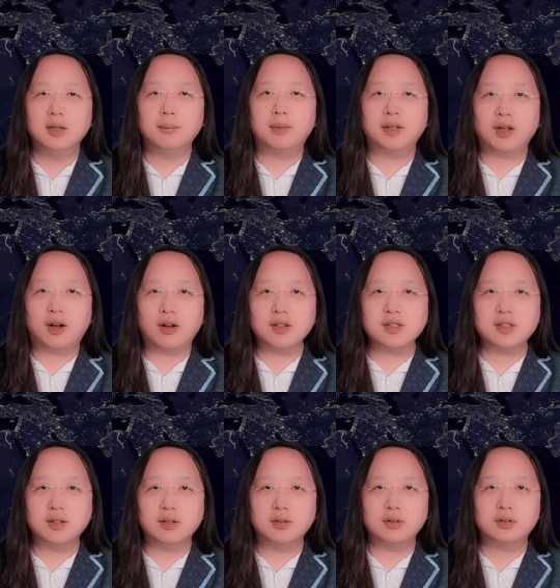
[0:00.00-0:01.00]
but
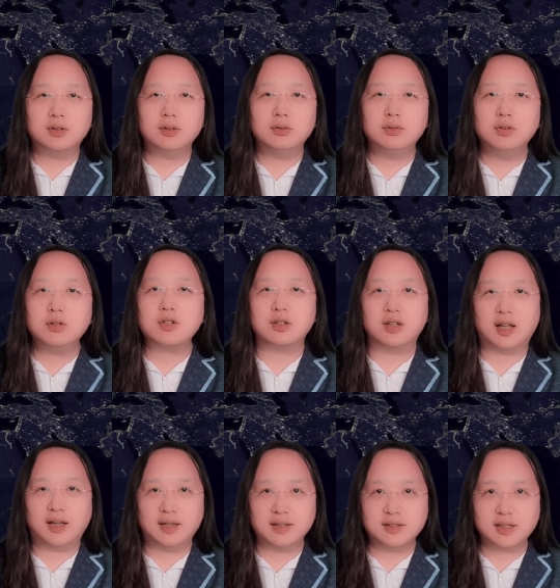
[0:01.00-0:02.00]
also to
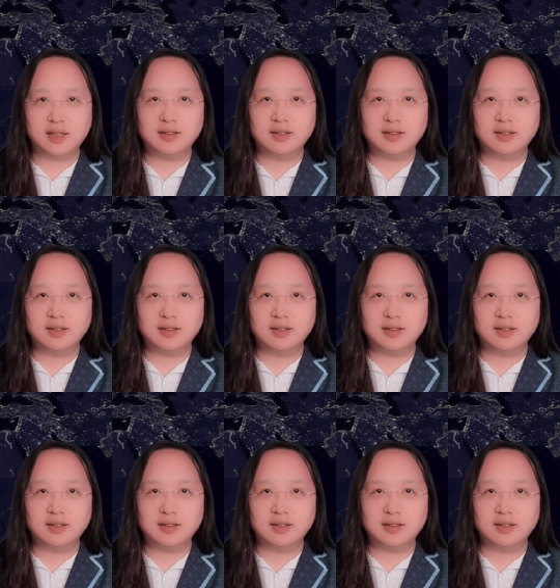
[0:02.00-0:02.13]
neutralize